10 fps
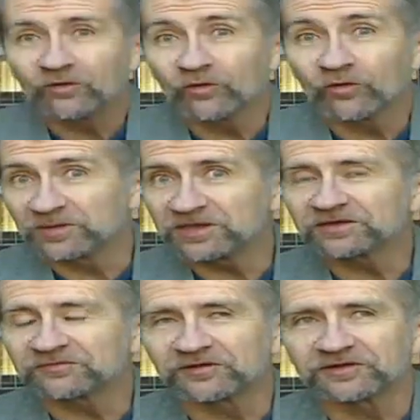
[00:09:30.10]
or be
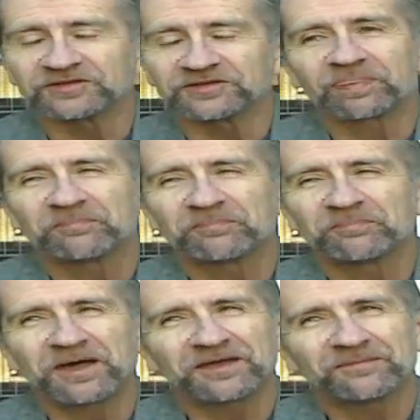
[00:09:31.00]
confronted
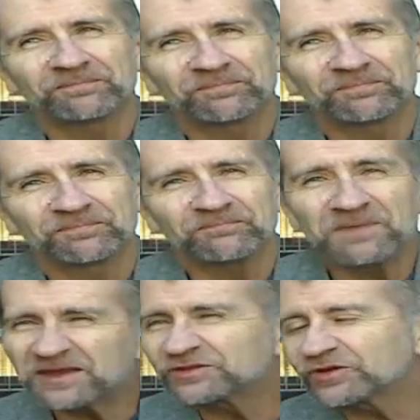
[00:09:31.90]
by
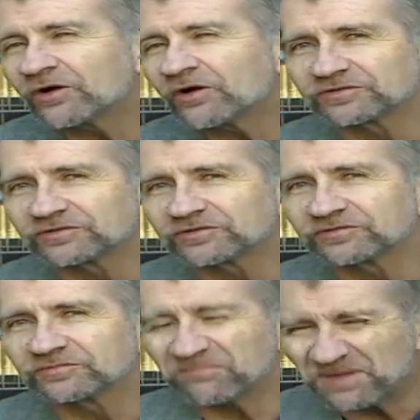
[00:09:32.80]
men in charge,
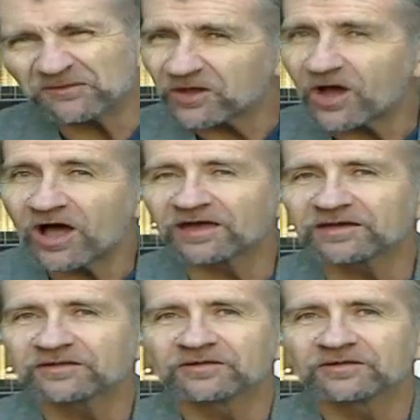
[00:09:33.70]
men of God,